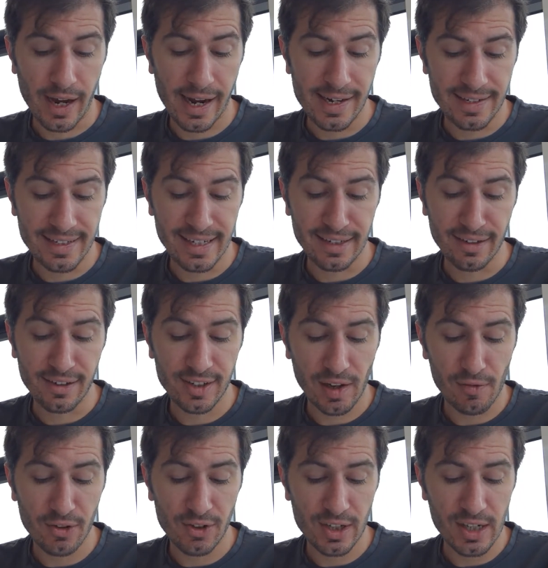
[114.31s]
18 and
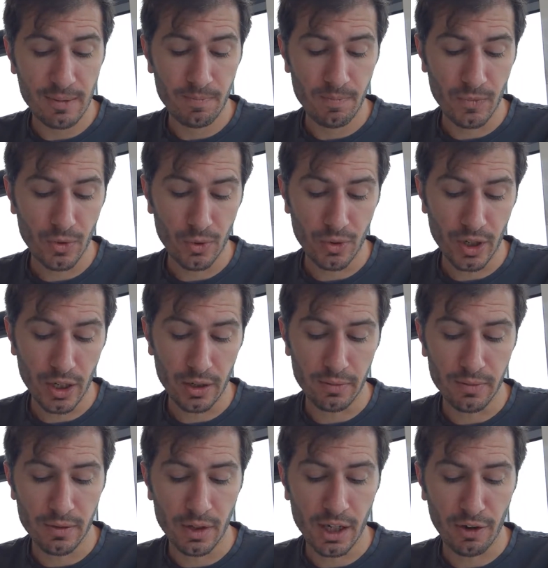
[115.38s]
70, although
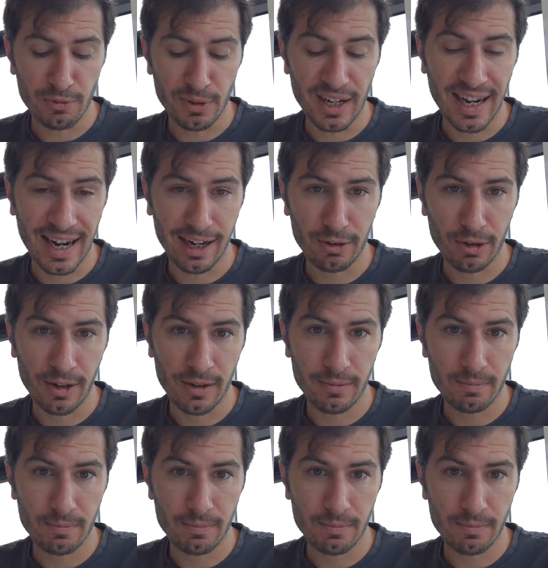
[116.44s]
the government had